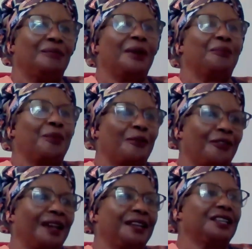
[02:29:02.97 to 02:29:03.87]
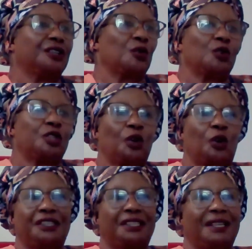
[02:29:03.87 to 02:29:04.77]
by providing two
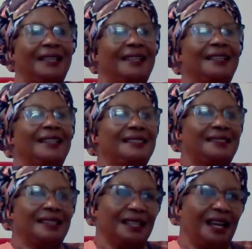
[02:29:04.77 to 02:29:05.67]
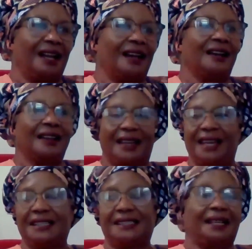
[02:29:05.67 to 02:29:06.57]
short
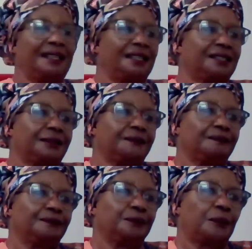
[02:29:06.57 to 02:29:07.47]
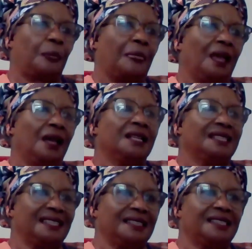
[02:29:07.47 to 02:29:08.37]
case studies.
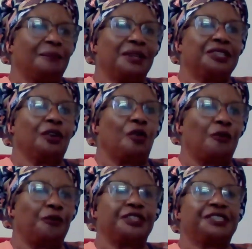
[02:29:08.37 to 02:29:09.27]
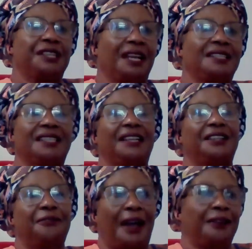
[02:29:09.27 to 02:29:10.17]
Since the Beijing conference in
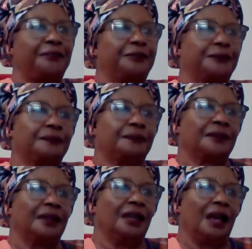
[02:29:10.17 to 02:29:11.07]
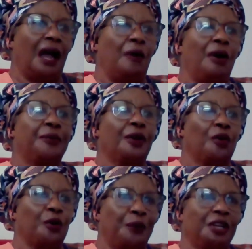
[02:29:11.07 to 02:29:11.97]
1995, our
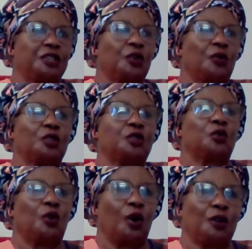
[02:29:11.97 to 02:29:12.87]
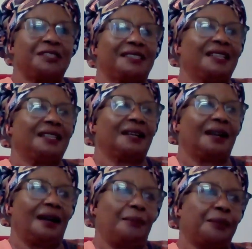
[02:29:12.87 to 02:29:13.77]
preoccupation was to close the gender
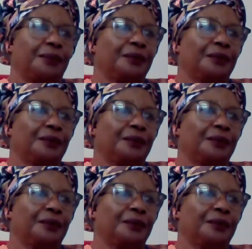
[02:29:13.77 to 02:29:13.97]
gap,